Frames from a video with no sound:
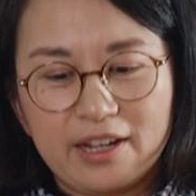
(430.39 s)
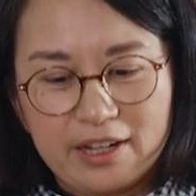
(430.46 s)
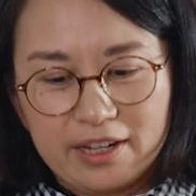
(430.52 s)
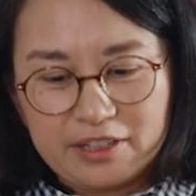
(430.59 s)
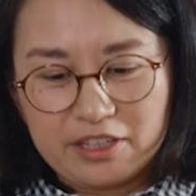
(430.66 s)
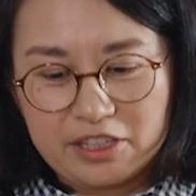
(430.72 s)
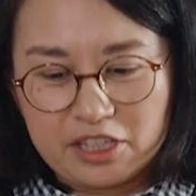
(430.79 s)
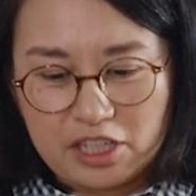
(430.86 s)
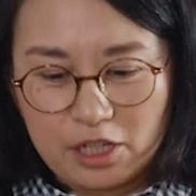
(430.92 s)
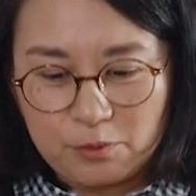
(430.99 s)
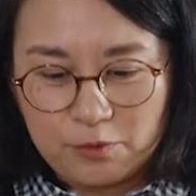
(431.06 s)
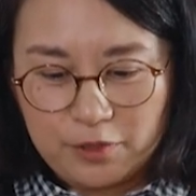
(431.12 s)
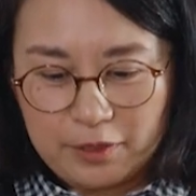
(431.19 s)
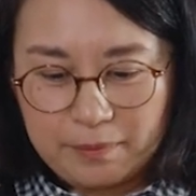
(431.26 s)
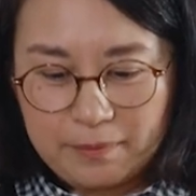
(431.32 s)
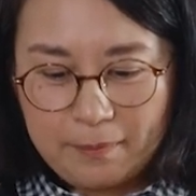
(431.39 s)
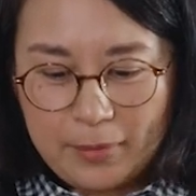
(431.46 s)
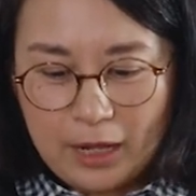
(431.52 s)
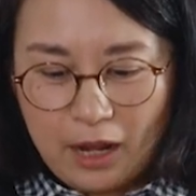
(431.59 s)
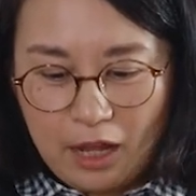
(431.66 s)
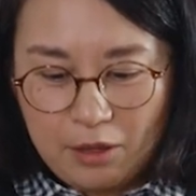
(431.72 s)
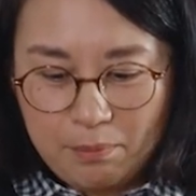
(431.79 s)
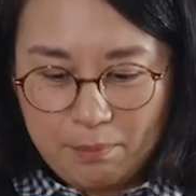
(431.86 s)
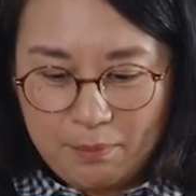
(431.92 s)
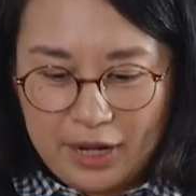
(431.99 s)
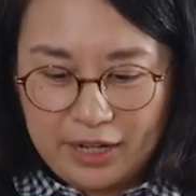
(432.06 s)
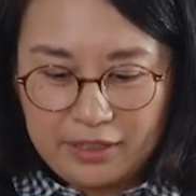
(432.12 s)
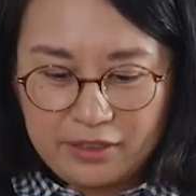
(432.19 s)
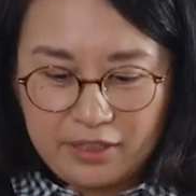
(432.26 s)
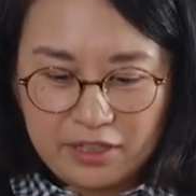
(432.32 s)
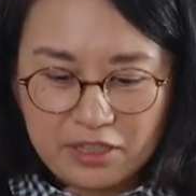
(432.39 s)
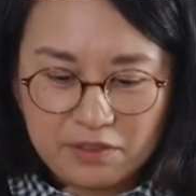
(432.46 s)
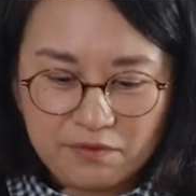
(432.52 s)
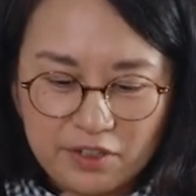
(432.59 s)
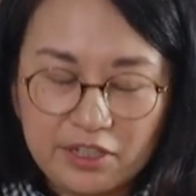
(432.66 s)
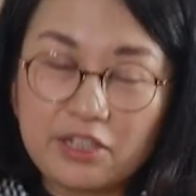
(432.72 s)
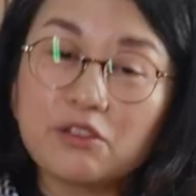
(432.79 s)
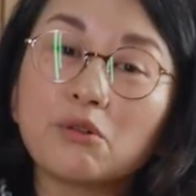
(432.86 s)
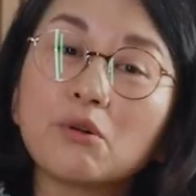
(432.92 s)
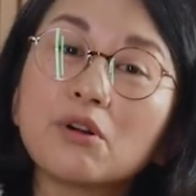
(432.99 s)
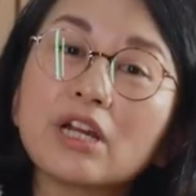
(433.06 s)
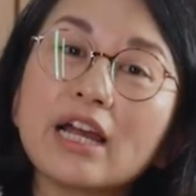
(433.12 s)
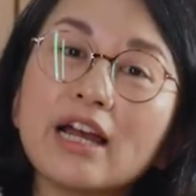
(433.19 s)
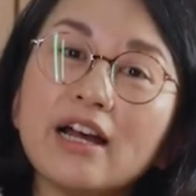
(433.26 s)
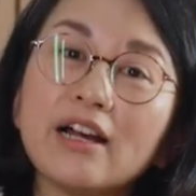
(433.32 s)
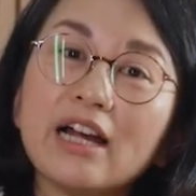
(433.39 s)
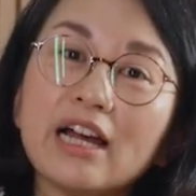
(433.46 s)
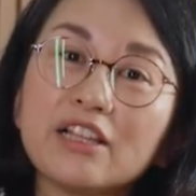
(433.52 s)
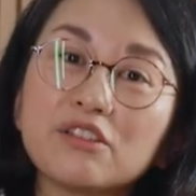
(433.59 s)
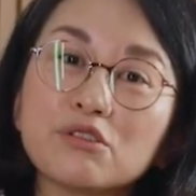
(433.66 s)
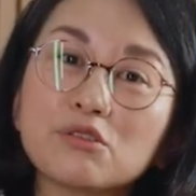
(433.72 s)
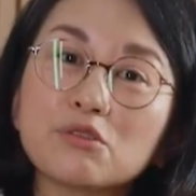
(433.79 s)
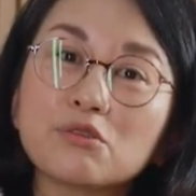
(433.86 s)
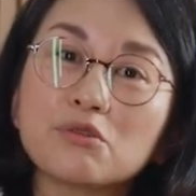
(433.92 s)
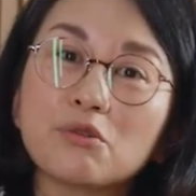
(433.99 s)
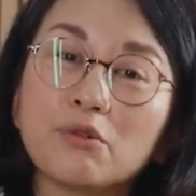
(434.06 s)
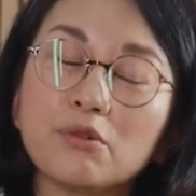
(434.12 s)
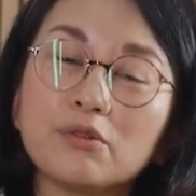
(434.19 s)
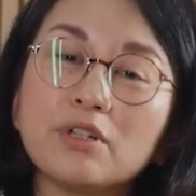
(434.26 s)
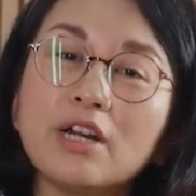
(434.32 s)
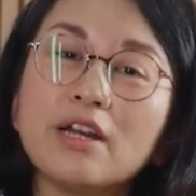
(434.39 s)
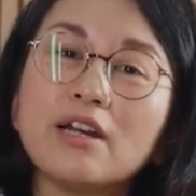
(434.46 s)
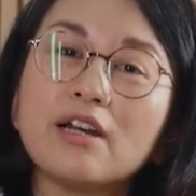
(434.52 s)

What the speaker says: and someone made this very long hand scroll